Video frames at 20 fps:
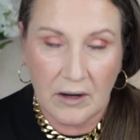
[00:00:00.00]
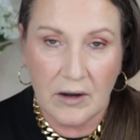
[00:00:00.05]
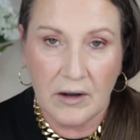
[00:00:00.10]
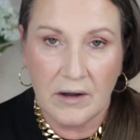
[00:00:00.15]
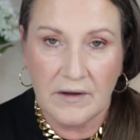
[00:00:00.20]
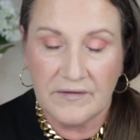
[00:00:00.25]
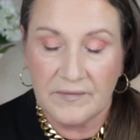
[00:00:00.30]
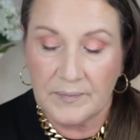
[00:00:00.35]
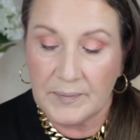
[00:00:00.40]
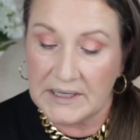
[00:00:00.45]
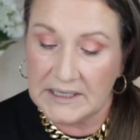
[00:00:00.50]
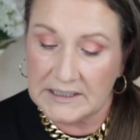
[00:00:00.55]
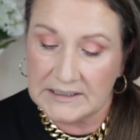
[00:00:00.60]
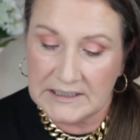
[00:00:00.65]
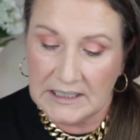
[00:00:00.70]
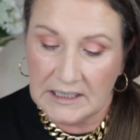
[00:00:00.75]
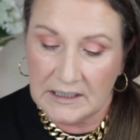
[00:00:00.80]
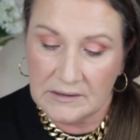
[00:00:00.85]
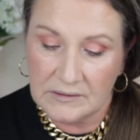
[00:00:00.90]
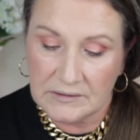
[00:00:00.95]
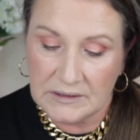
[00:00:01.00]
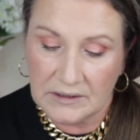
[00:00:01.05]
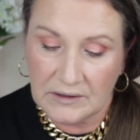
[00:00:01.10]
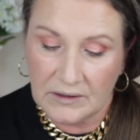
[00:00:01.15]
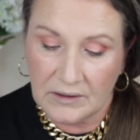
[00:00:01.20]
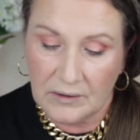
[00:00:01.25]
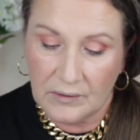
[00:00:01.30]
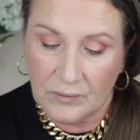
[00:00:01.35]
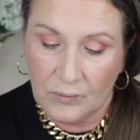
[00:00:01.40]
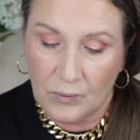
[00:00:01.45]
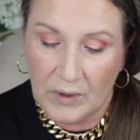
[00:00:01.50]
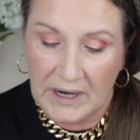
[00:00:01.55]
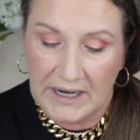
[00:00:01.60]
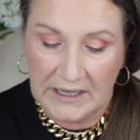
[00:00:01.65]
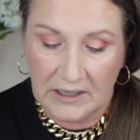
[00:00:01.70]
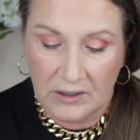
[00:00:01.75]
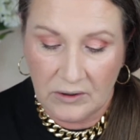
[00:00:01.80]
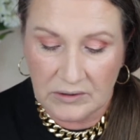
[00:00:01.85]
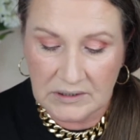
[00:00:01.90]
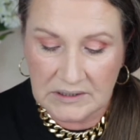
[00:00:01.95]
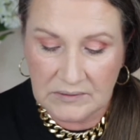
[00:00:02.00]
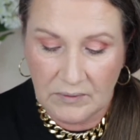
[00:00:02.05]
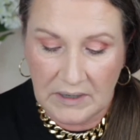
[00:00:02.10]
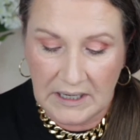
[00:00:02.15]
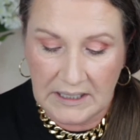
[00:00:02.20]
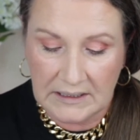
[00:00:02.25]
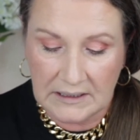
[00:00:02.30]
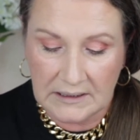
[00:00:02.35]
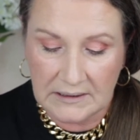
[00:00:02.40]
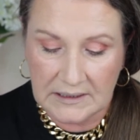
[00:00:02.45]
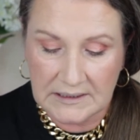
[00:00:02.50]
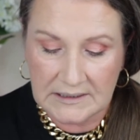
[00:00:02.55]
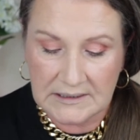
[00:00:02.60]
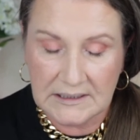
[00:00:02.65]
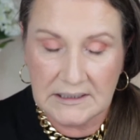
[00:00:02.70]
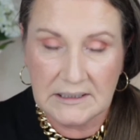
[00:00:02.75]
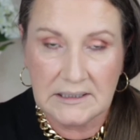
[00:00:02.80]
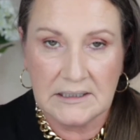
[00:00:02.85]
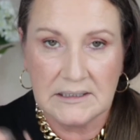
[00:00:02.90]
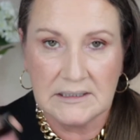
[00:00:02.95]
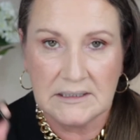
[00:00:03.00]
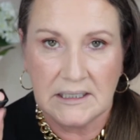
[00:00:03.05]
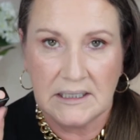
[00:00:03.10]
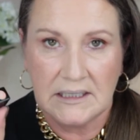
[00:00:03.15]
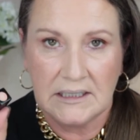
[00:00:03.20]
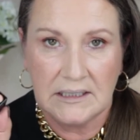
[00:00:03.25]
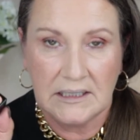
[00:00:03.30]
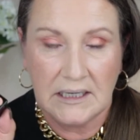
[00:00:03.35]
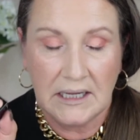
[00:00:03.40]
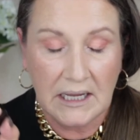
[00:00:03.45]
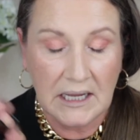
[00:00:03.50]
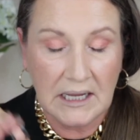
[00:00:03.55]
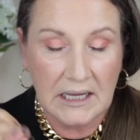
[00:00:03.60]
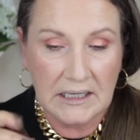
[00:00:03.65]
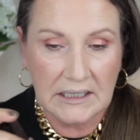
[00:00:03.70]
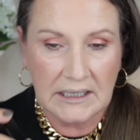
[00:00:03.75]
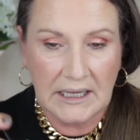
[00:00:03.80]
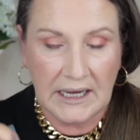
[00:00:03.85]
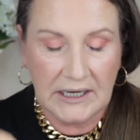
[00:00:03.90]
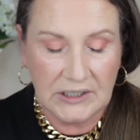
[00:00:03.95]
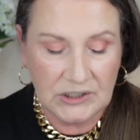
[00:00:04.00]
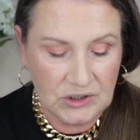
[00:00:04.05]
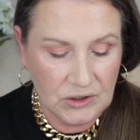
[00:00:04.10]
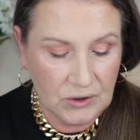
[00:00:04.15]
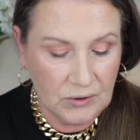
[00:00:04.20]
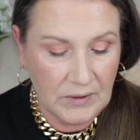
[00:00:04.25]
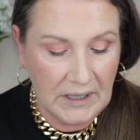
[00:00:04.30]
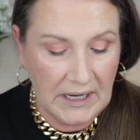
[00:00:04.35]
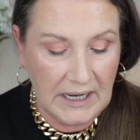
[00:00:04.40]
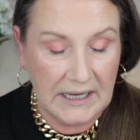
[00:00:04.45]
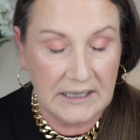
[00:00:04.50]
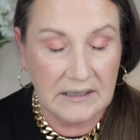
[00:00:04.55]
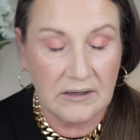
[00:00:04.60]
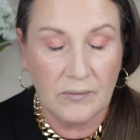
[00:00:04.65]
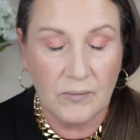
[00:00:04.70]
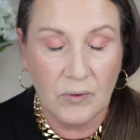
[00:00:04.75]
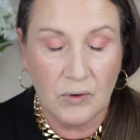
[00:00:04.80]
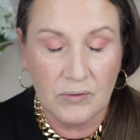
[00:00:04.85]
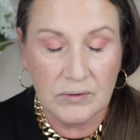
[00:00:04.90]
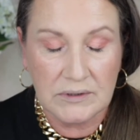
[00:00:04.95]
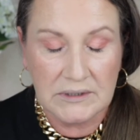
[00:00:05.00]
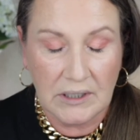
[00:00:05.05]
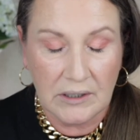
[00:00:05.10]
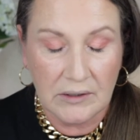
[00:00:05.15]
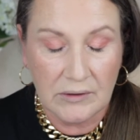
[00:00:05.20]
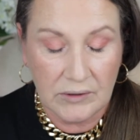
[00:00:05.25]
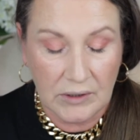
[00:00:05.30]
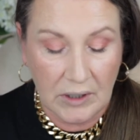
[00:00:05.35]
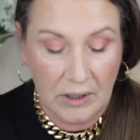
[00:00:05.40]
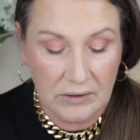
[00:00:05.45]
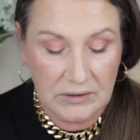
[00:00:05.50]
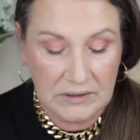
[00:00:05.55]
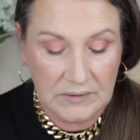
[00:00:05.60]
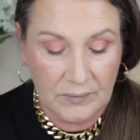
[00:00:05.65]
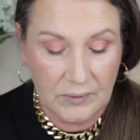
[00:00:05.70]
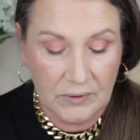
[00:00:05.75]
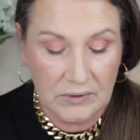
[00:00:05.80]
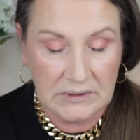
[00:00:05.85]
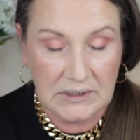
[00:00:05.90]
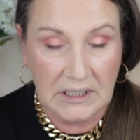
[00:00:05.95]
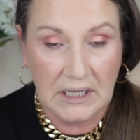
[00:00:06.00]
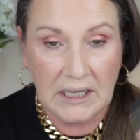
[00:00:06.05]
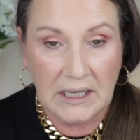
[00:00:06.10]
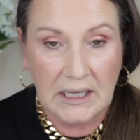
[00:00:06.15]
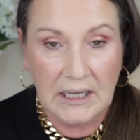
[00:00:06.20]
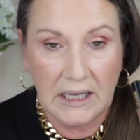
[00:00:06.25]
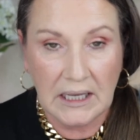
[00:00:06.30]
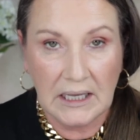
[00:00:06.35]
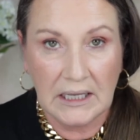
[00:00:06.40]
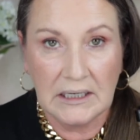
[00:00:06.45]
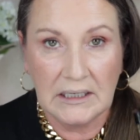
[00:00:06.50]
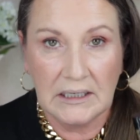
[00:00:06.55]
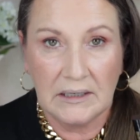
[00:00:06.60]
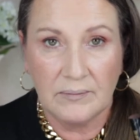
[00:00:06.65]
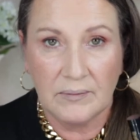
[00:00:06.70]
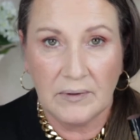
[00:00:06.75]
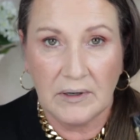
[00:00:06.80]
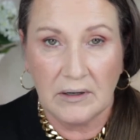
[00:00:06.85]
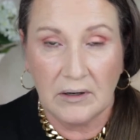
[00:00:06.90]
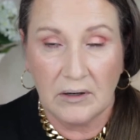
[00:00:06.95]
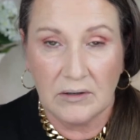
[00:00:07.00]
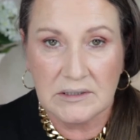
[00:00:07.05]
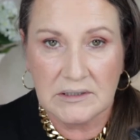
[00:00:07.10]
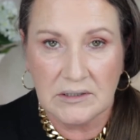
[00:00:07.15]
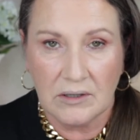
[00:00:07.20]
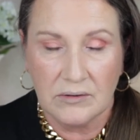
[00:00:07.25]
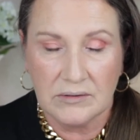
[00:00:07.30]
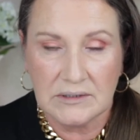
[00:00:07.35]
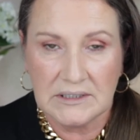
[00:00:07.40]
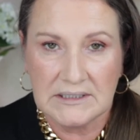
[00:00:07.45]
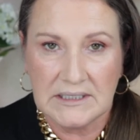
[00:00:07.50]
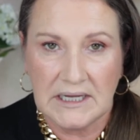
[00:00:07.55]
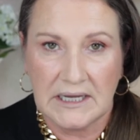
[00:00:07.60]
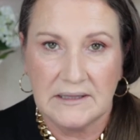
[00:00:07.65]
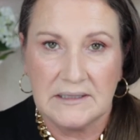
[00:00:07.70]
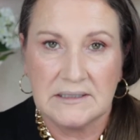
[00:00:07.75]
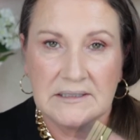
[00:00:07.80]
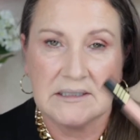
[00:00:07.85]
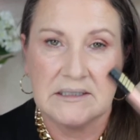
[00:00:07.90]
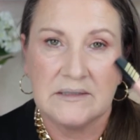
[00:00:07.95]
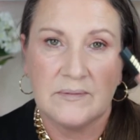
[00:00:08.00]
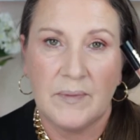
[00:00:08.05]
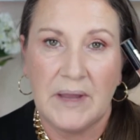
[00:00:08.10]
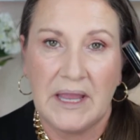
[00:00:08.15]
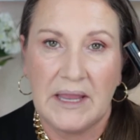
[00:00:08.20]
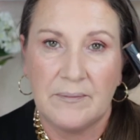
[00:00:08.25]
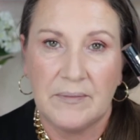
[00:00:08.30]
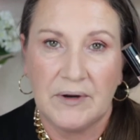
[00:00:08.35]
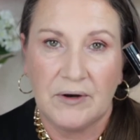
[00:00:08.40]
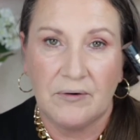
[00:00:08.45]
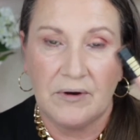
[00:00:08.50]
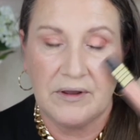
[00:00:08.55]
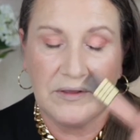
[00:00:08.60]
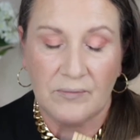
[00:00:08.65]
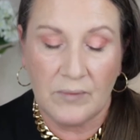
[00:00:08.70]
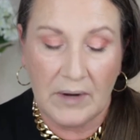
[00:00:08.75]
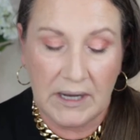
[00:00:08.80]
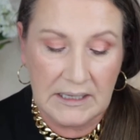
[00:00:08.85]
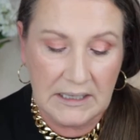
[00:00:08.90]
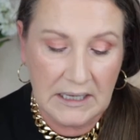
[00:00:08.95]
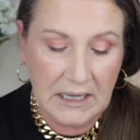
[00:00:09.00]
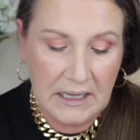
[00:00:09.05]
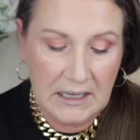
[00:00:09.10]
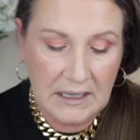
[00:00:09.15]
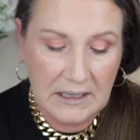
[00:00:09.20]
I've picked out the Wayne Goss one. This is in Cashew, and I'm also going to put a lip gloss on today. This is Pat McGrath one.